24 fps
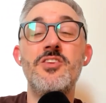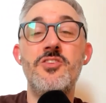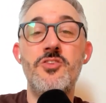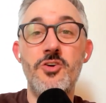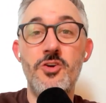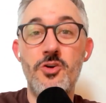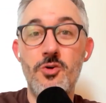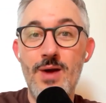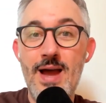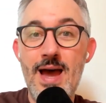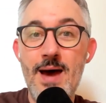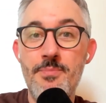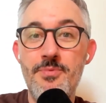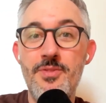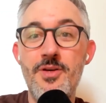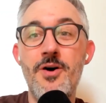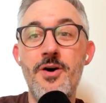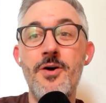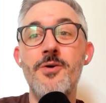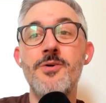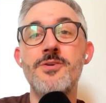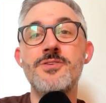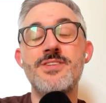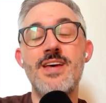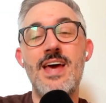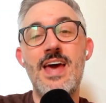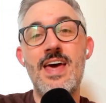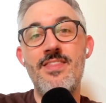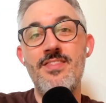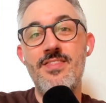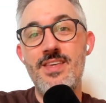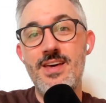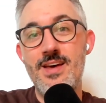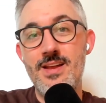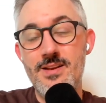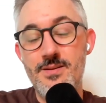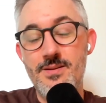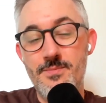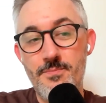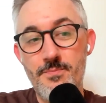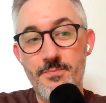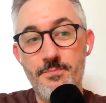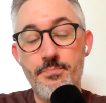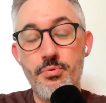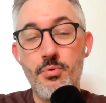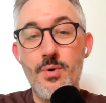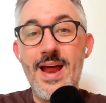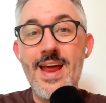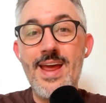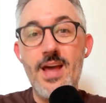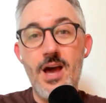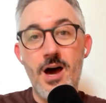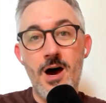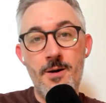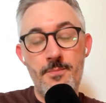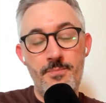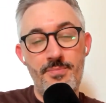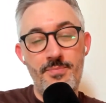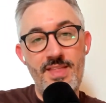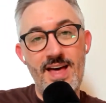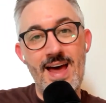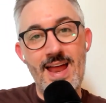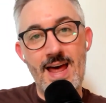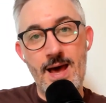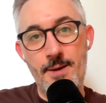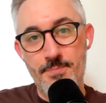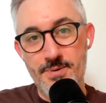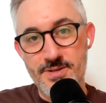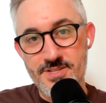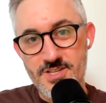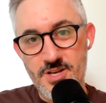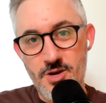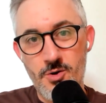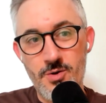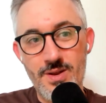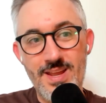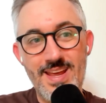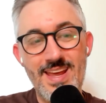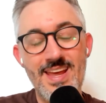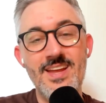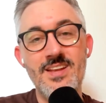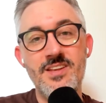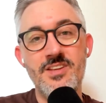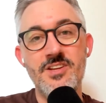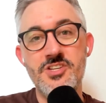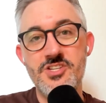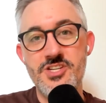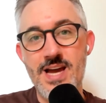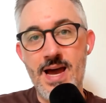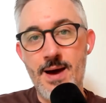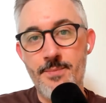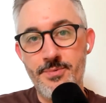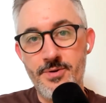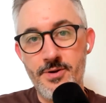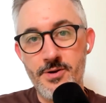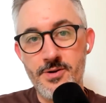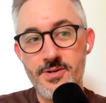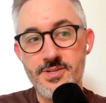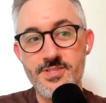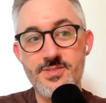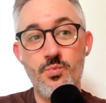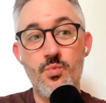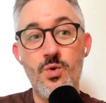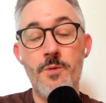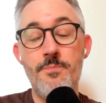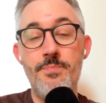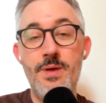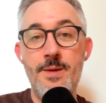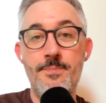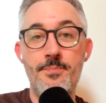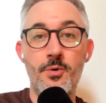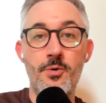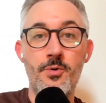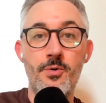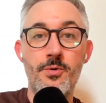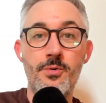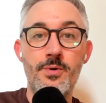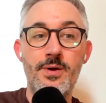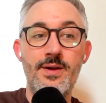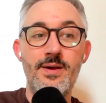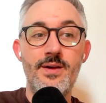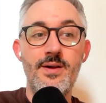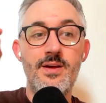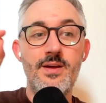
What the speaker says: to grab those and then break up that episode into chapters where people